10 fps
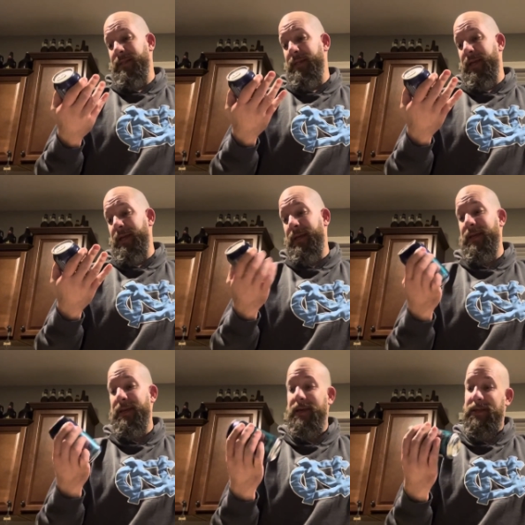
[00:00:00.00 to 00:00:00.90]
did
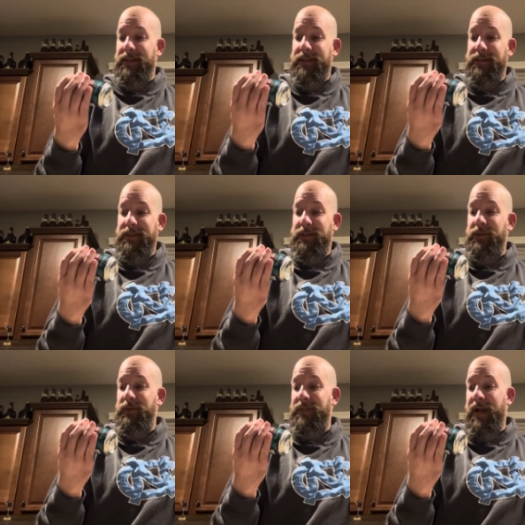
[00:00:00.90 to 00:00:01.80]
to
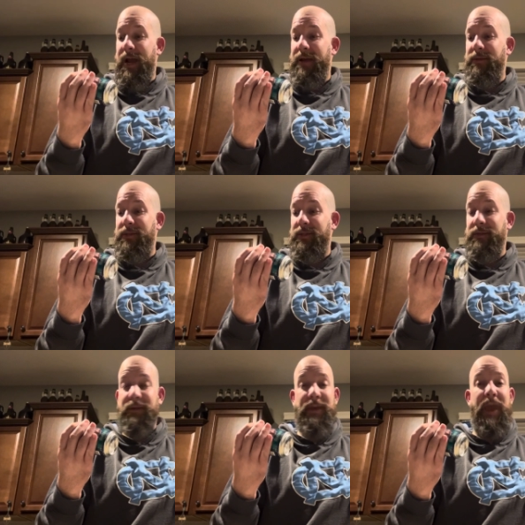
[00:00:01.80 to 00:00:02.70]
Duke tonight. Was
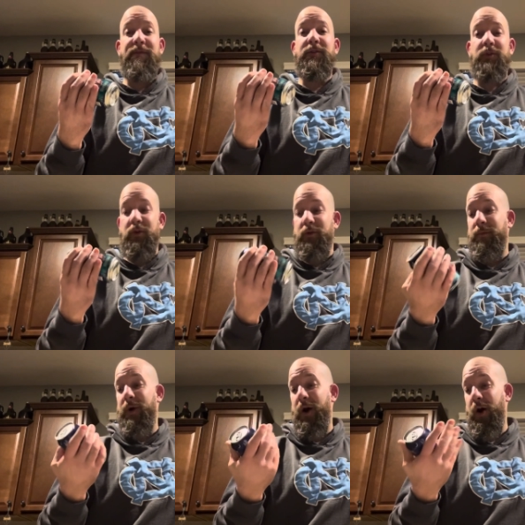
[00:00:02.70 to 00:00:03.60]
just gave it to
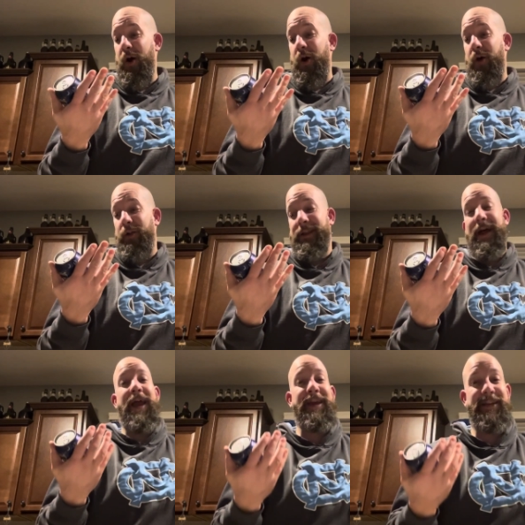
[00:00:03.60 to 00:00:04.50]
him all
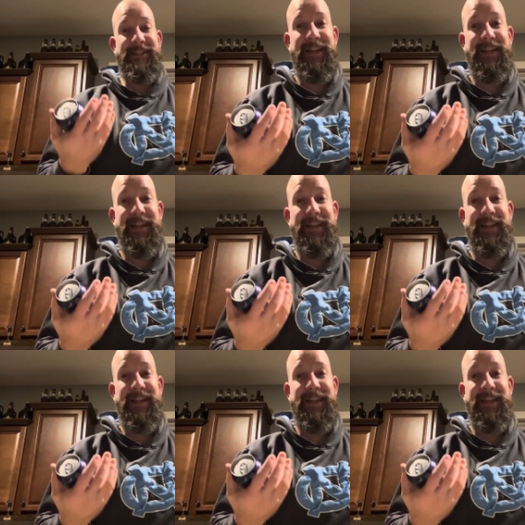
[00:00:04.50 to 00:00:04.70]
night.